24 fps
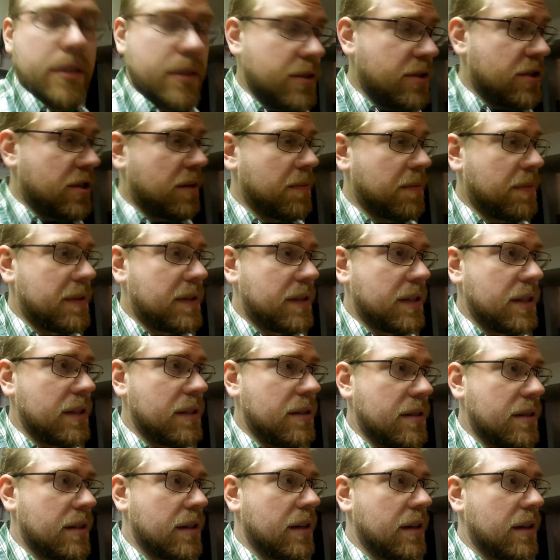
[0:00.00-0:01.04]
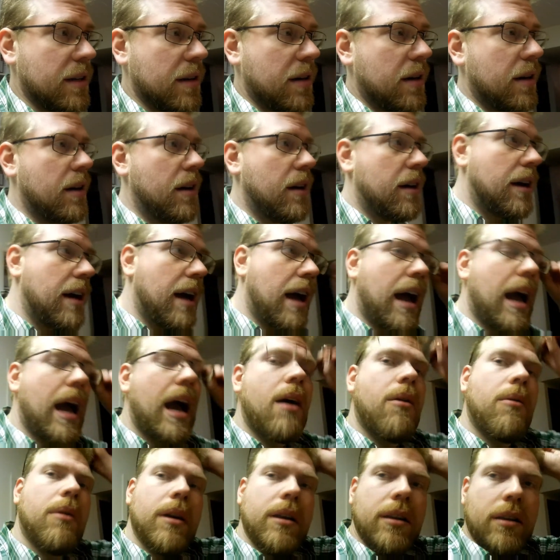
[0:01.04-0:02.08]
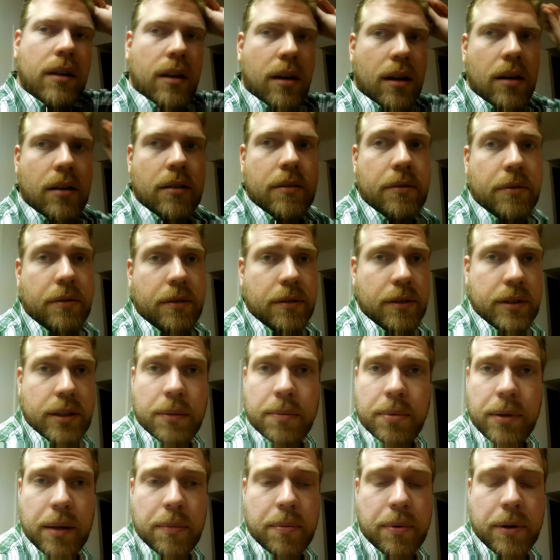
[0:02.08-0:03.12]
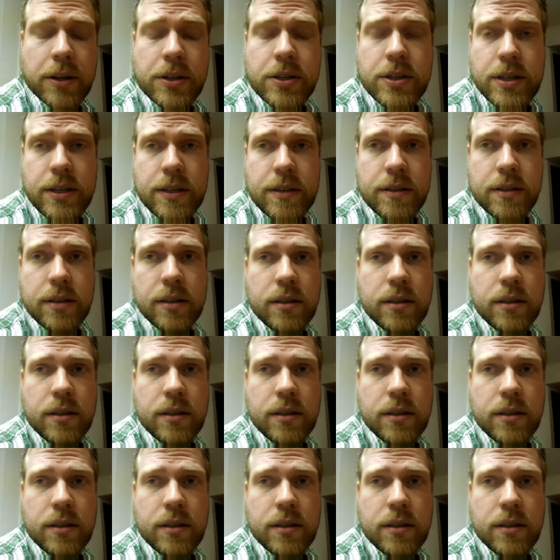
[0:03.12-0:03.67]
Fun Jump is easy. How I love to play Parcheesi.